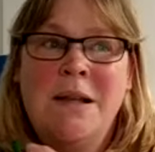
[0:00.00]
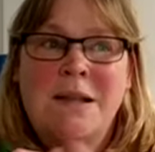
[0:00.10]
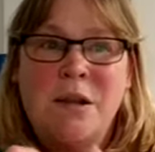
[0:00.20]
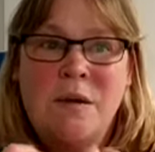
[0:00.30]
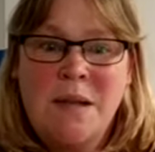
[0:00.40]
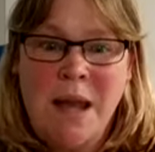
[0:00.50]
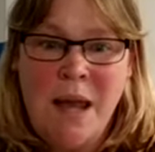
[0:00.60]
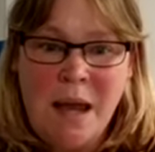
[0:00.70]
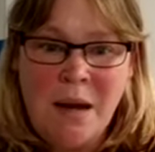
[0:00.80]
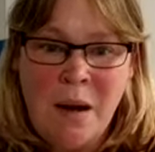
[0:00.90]
It's those
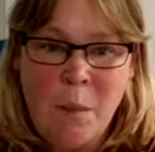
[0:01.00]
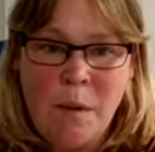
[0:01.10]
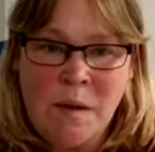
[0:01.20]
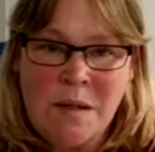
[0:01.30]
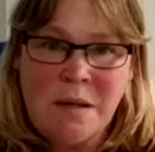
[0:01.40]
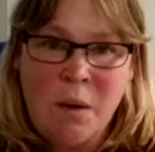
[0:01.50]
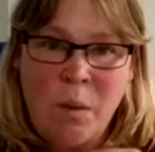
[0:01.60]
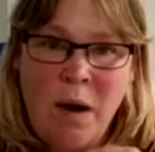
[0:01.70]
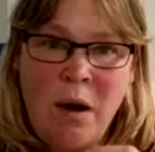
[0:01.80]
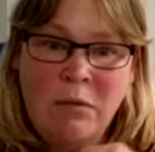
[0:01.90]
key numbers
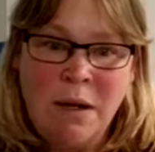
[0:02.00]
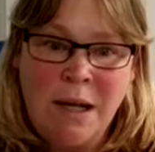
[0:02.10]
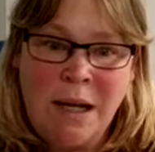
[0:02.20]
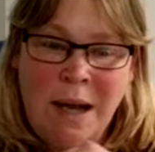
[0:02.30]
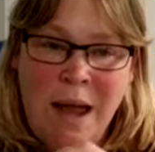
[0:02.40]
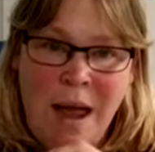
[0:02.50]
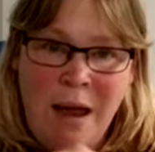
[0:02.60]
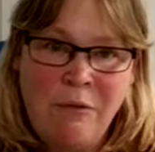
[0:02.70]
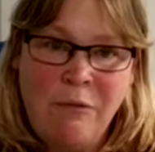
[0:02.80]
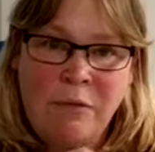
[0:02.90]
that we are running
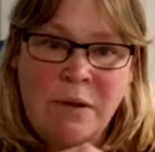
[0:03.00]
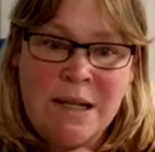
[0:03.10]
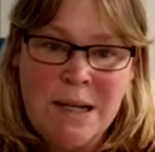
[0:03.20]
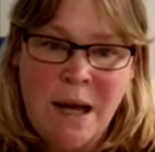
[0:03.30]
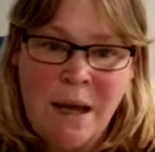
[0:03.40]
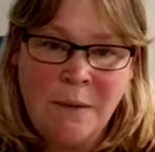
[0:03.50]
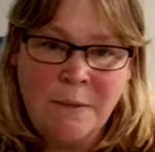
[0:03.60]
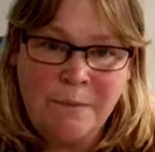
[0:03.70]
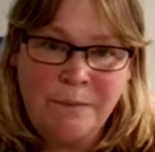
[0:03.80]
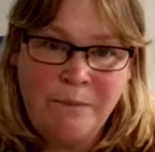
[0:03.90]
every day.
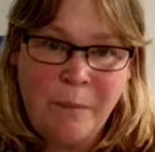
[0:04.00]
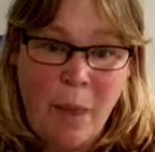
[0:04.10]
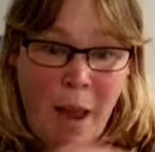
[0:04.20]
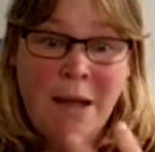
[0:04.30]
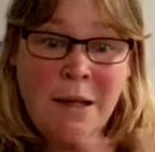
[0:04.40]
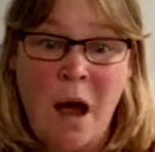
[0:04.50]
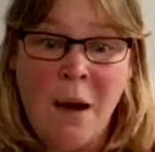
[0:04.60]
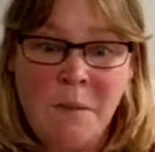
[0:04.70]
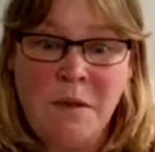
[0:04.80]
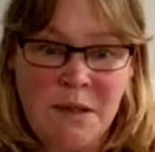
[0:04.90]
And
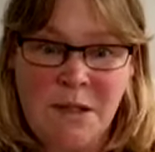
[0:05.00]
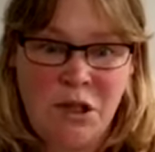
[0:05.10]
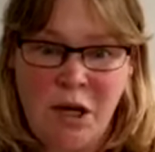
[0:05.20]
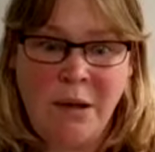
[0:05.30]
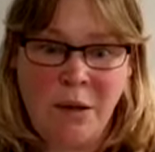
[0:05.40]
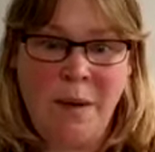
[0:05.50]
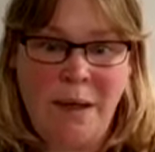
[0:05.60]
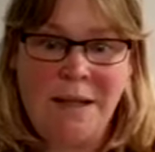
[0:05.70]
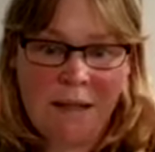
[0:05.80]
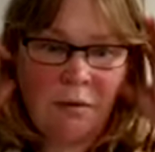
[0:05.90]
I'm
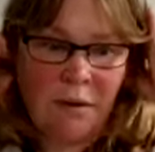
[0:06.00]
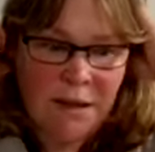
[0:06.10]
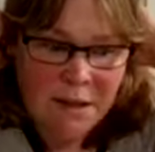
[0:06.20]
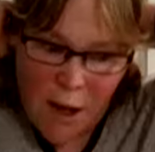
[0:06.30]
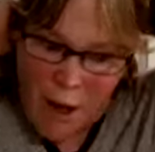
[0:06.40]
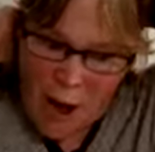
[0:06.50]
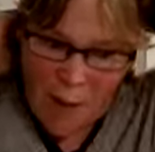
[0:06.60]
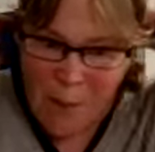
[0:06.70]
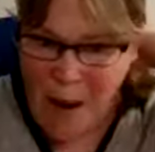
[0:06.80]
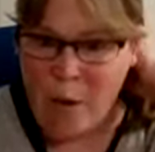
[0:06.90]
genuinely serious
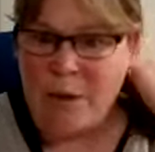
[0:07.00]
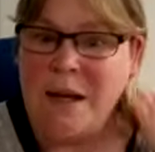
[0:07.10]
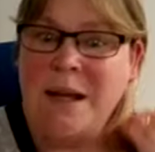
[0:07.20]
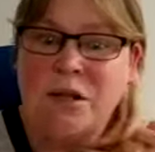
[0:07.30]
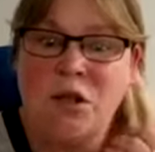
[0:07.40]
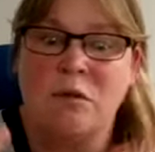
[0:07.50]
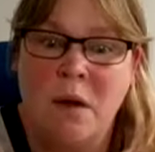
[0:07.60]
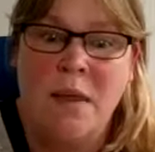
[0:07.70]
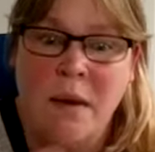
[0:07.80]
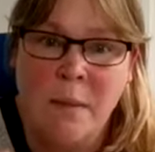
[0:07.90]
about the need to
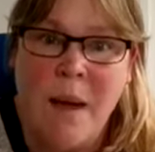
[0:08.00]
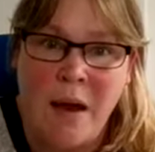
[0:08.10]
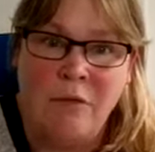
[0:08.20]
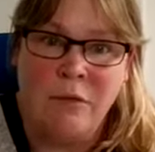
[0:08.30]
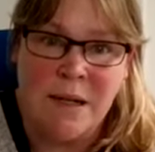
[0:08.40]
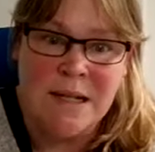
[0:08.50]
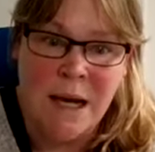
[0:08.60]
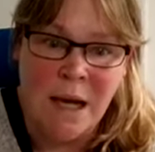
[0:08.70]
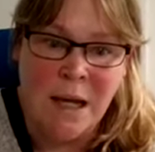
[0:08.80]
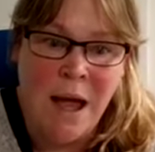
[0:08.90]
run them every
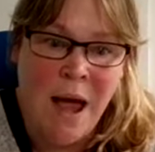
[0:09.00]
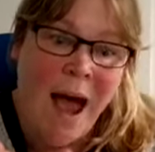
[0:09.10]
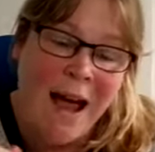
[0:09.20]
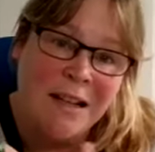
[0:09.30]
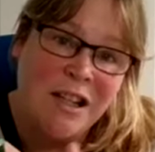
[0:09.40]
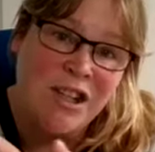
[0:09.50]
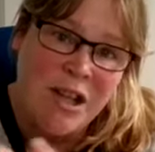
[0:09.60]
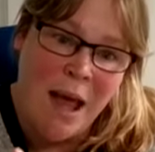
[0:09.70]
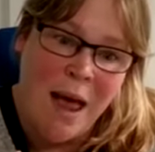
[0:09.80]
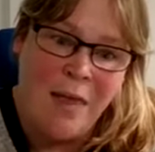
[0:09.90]
day and
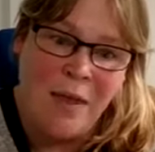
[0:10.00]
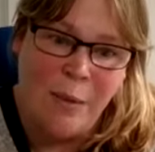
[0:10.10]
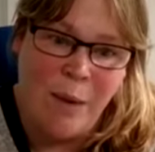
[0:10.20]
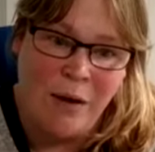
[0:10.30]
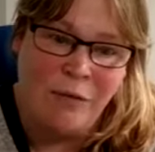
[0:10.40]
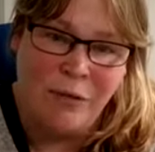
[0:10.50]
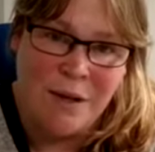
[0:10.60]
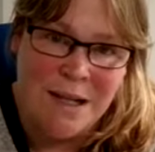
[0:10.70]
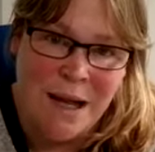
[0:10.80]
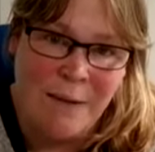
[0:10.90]
share them
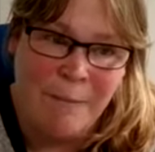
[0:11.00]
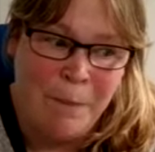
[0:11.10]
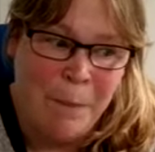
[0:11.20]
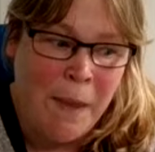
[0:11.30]
every day.